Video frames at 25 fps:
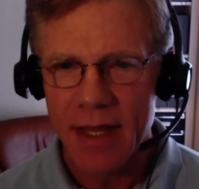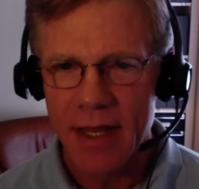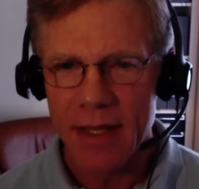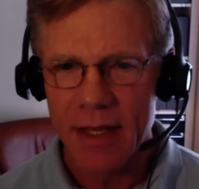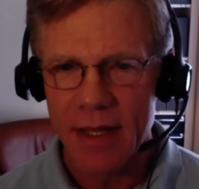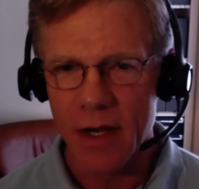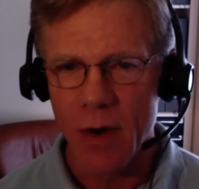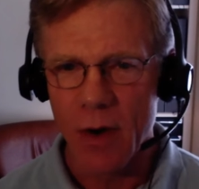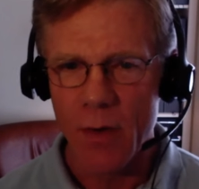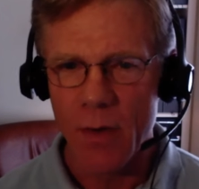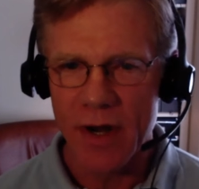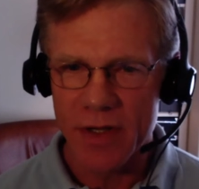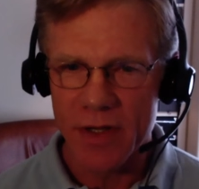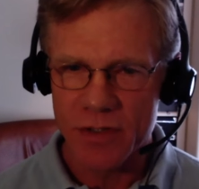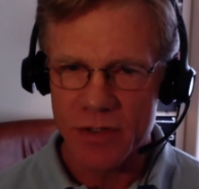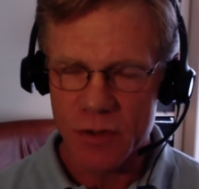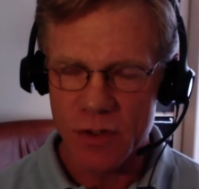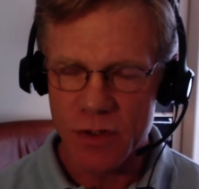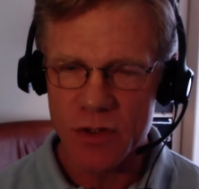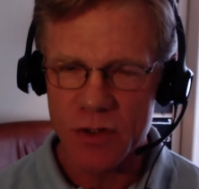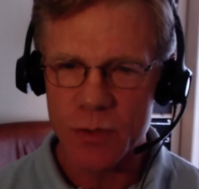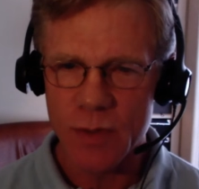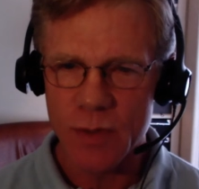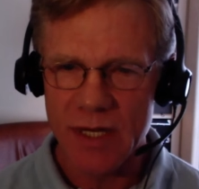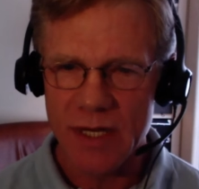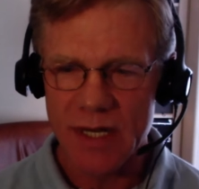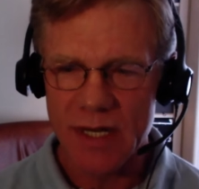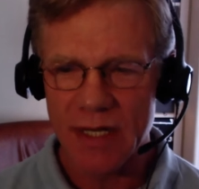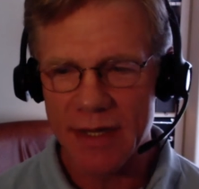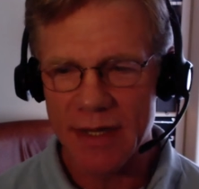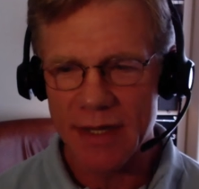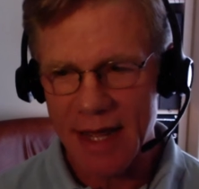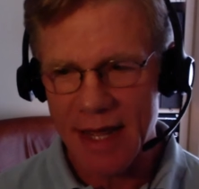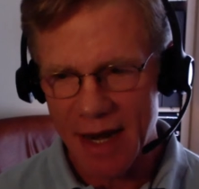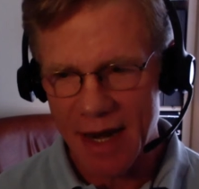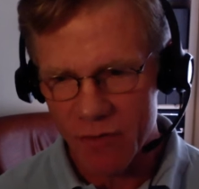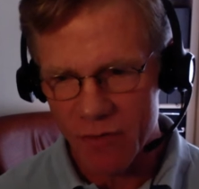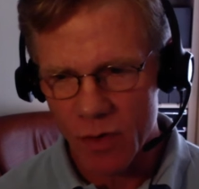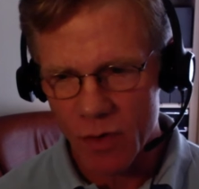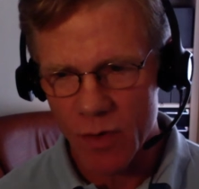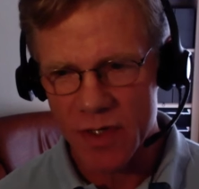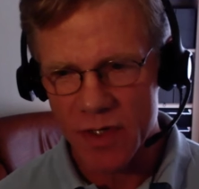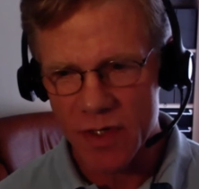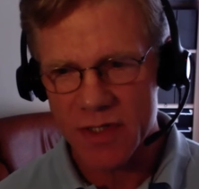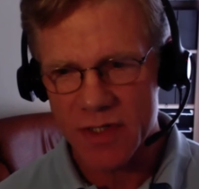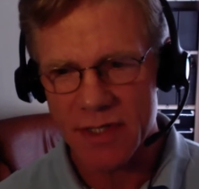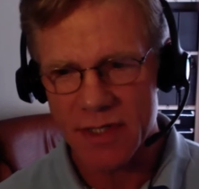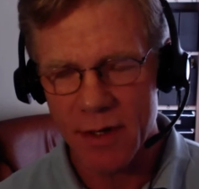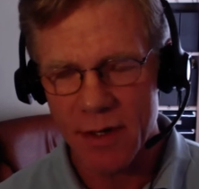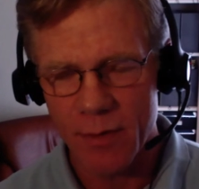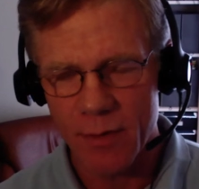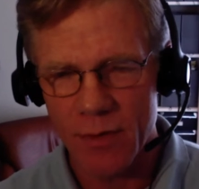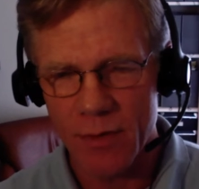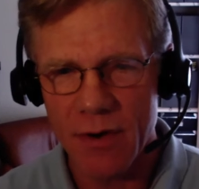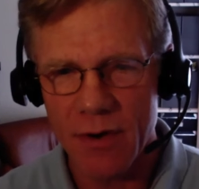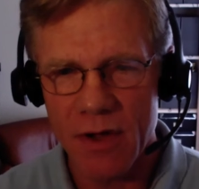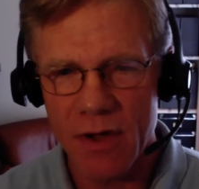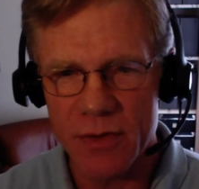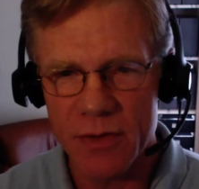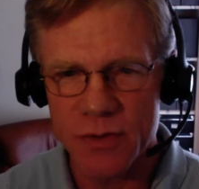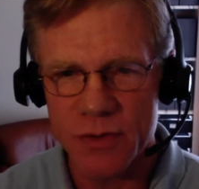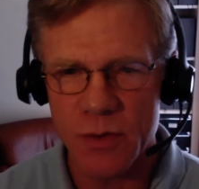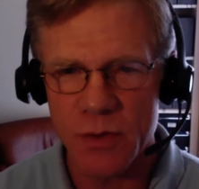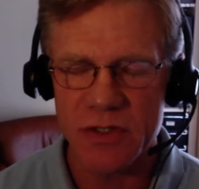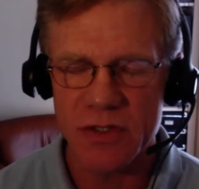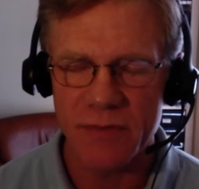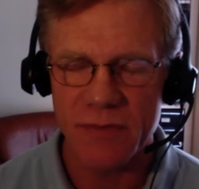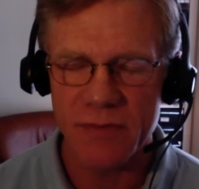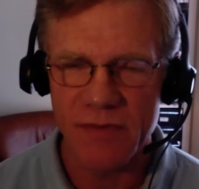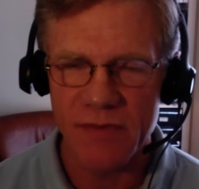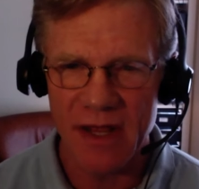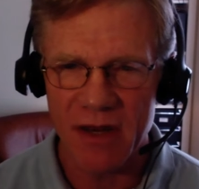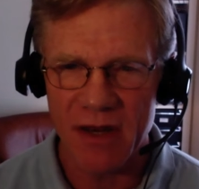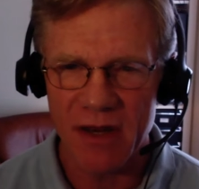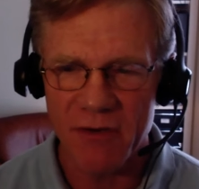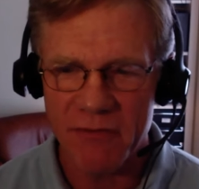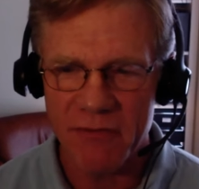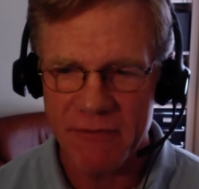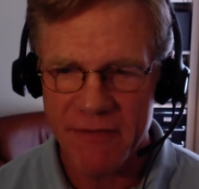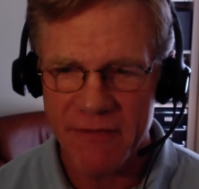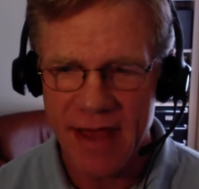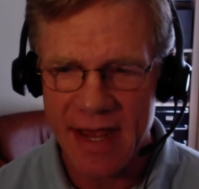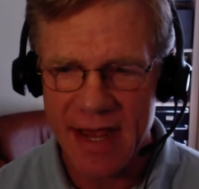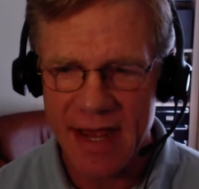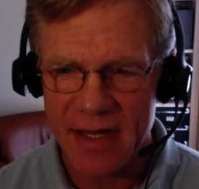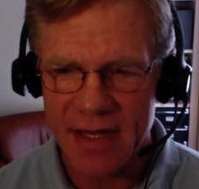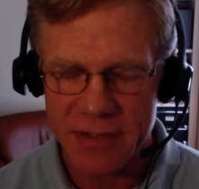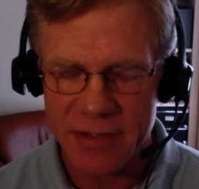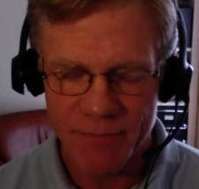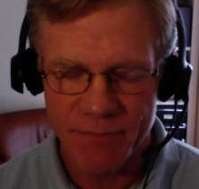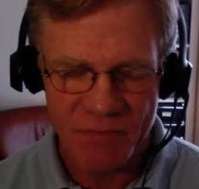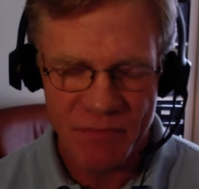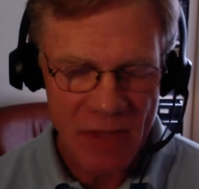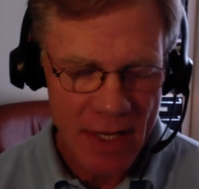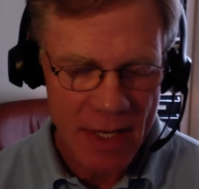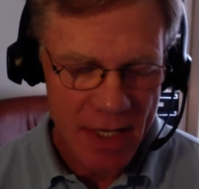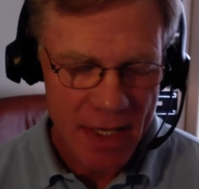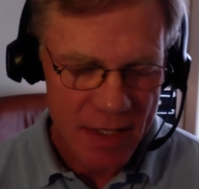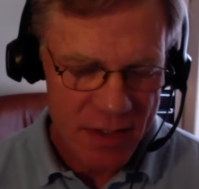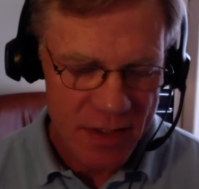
you know, and as soon as we did that, of course, there were all sorts of negative effects.